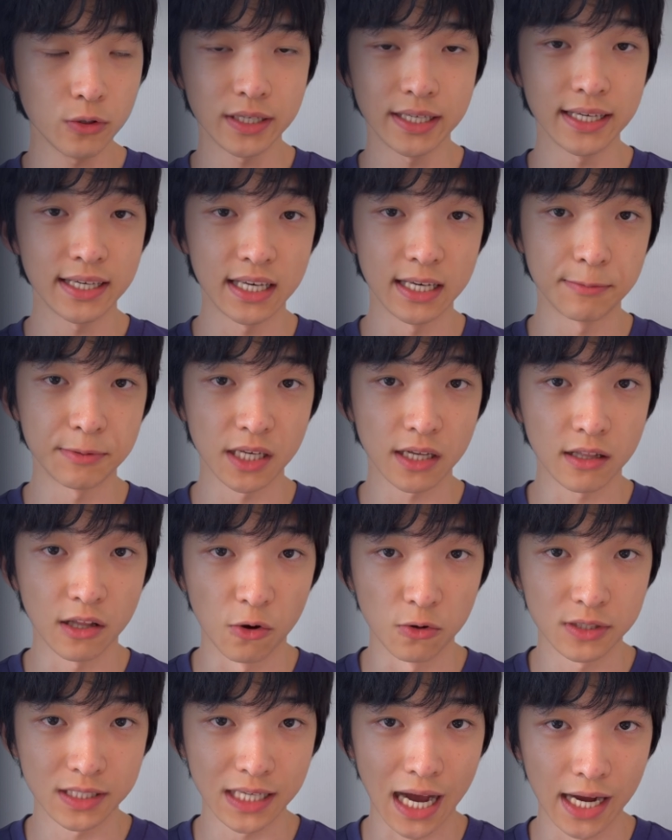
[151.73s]
he keeps a
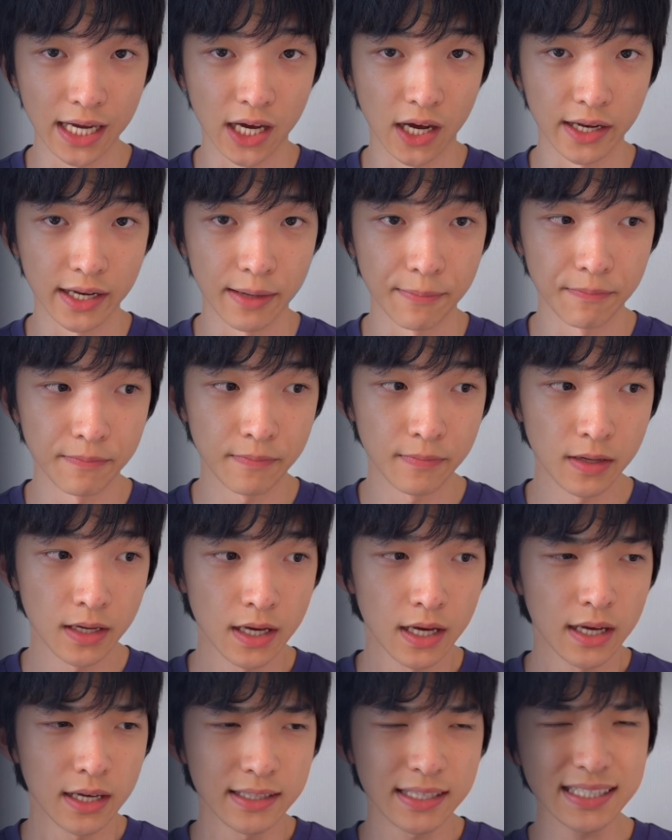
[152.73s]
close eye on him.
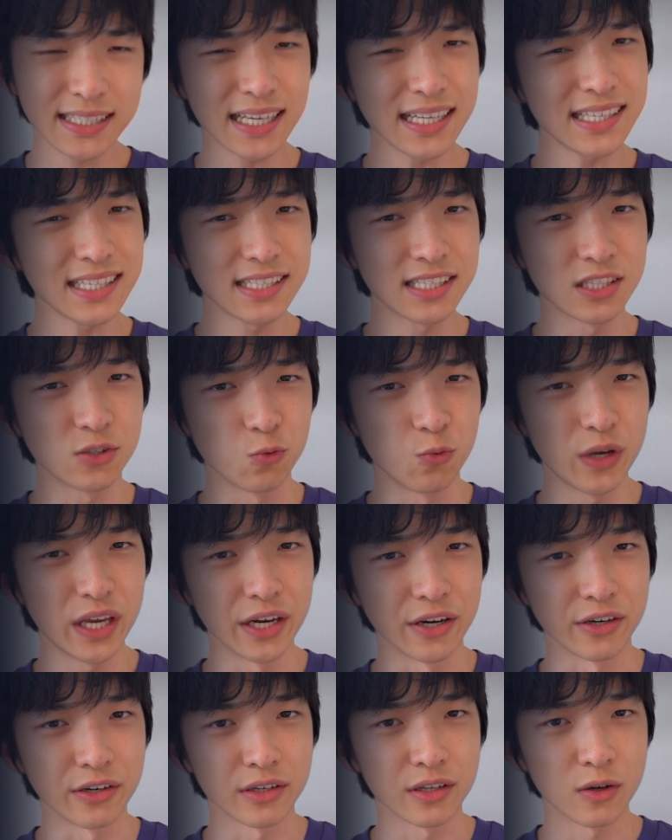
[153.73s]
This sentence is
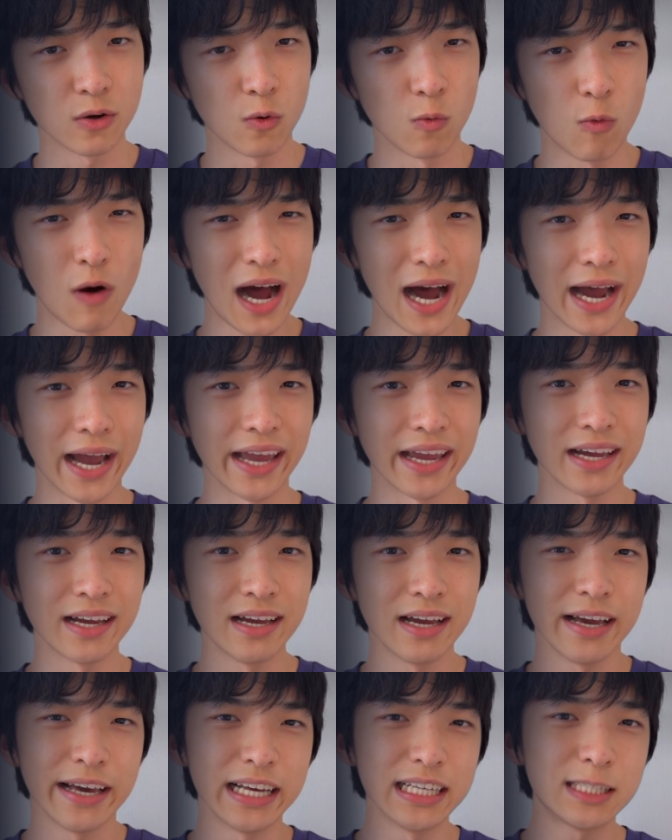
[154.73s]
weird. Why?
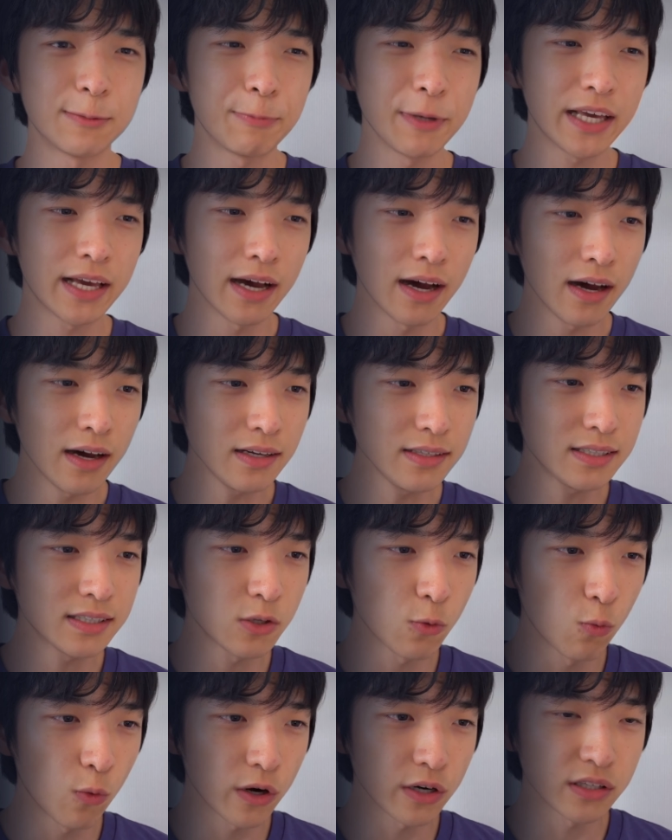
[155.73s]
It's because
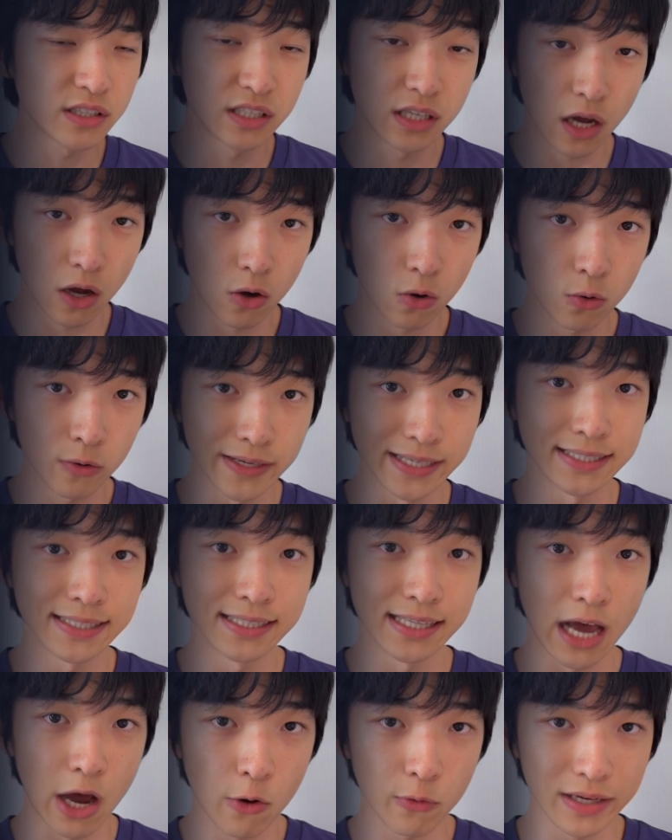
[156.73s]
the word though is
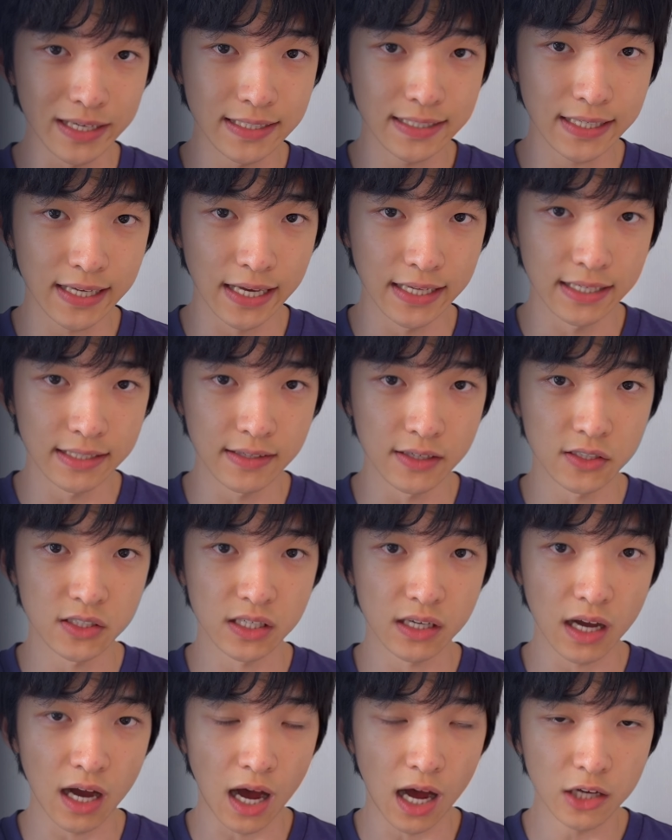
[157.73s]
now indicating there's
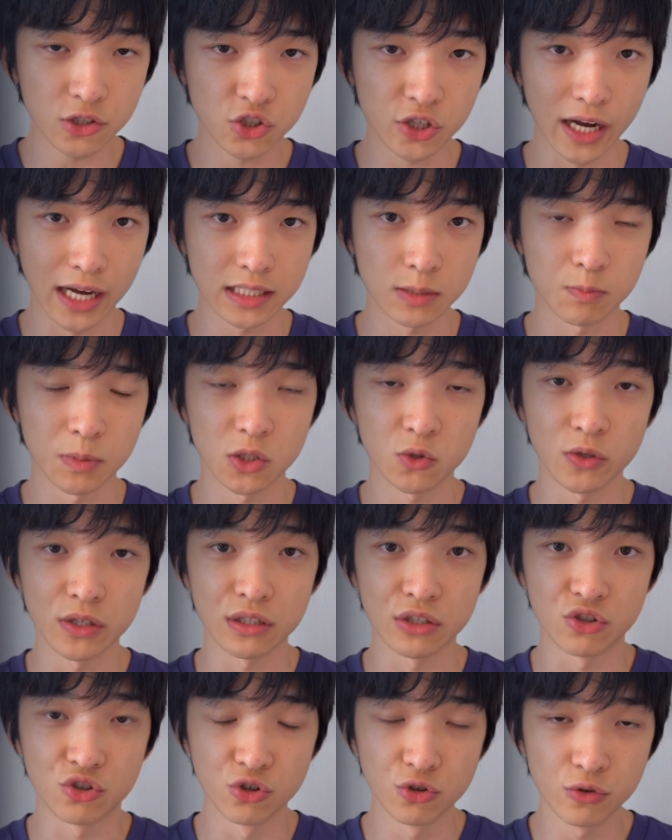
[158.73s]
a contrast
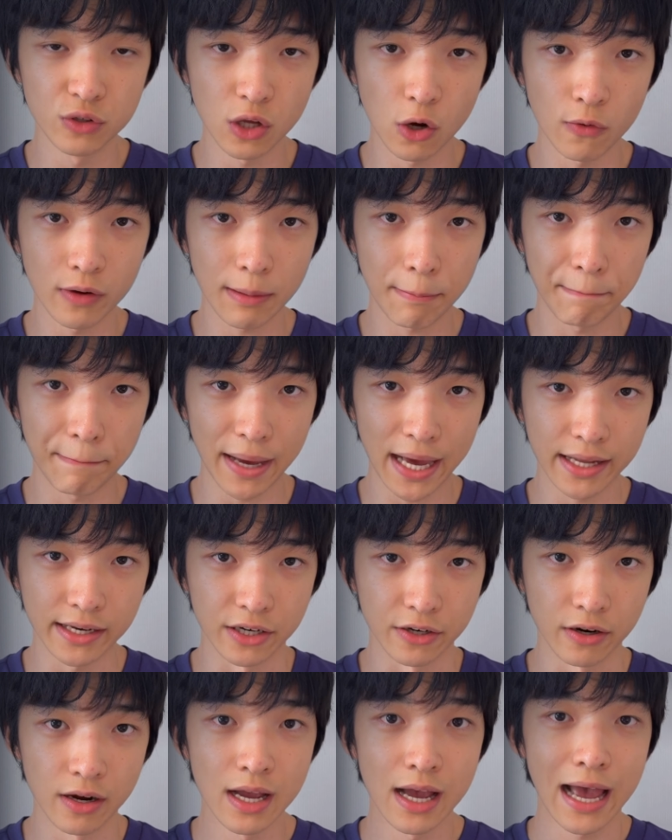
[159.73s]
between Gru knowing
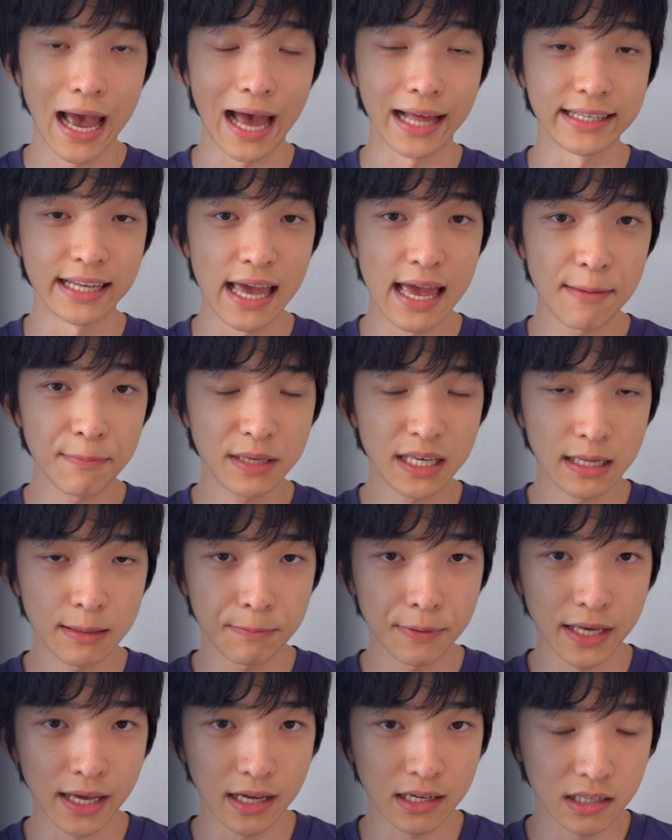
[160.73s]
better and him
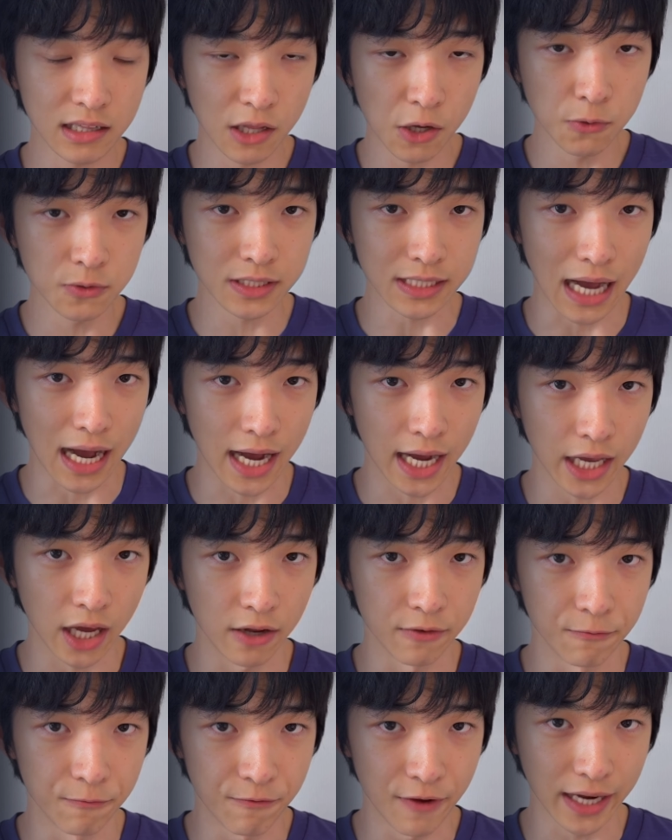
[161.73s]
keeping a close eye
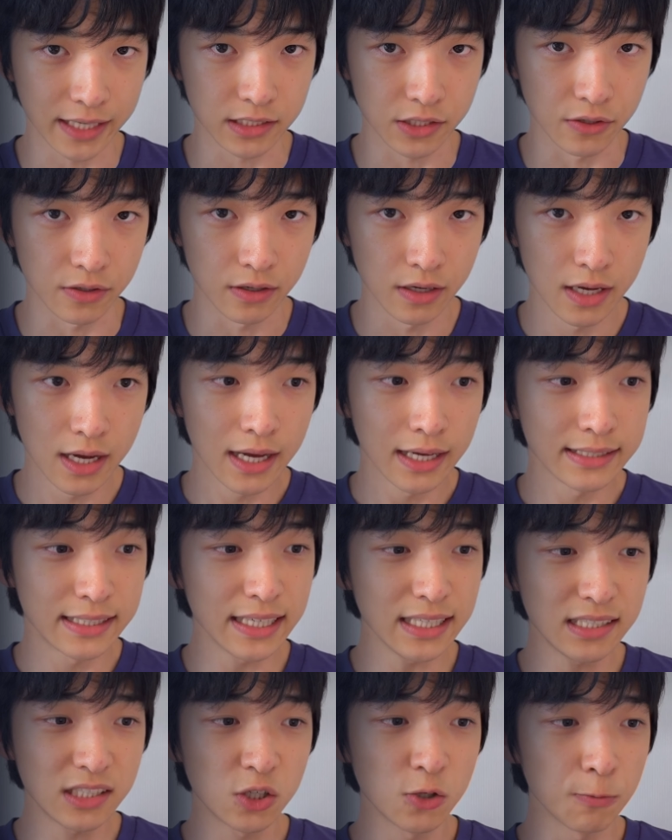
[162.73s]
on Vector.
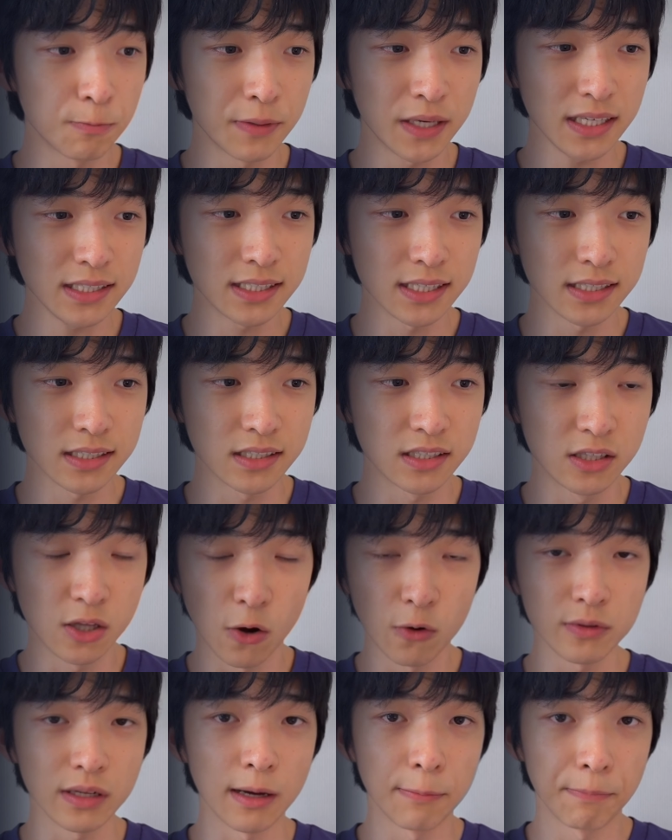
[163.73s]
These 2 pieces
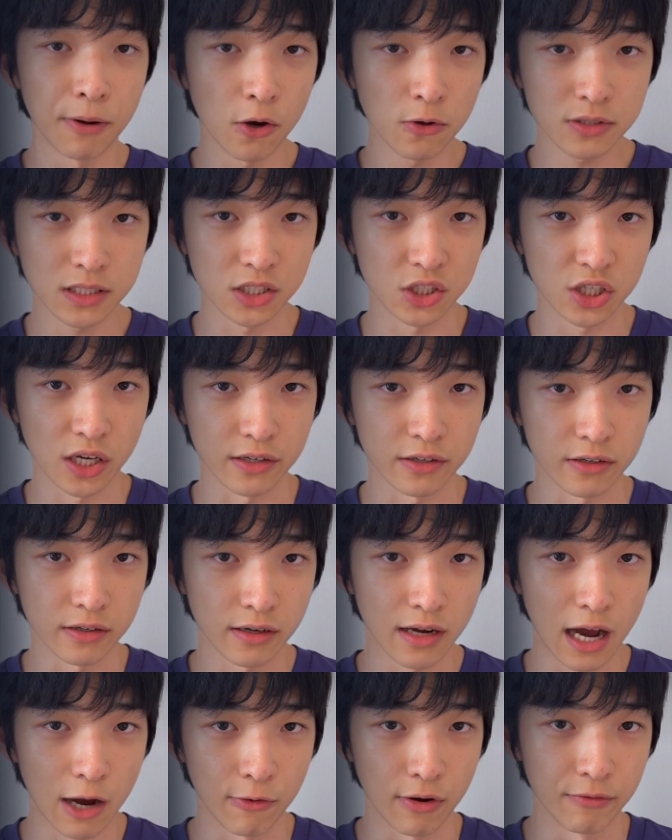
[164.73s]
don't oppose each other,
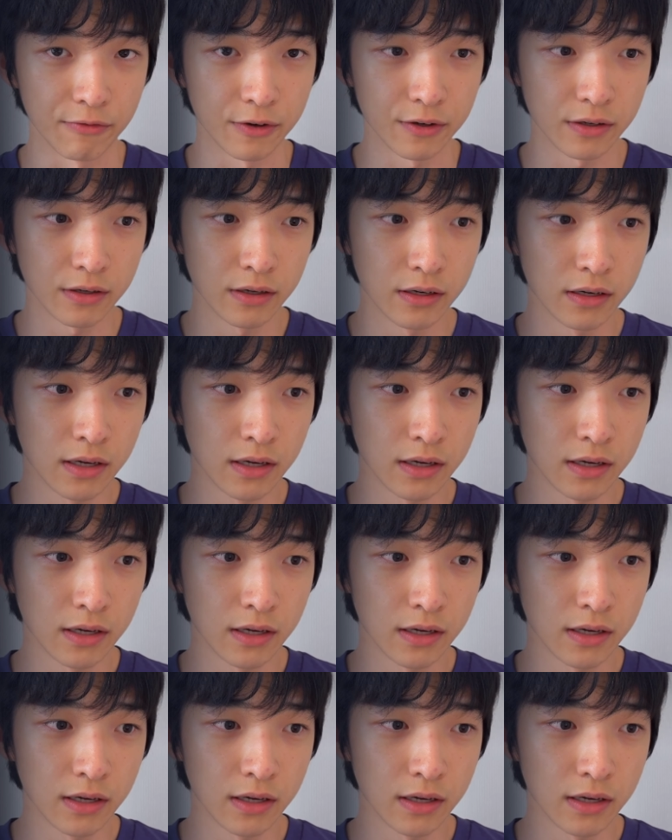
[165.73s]
however.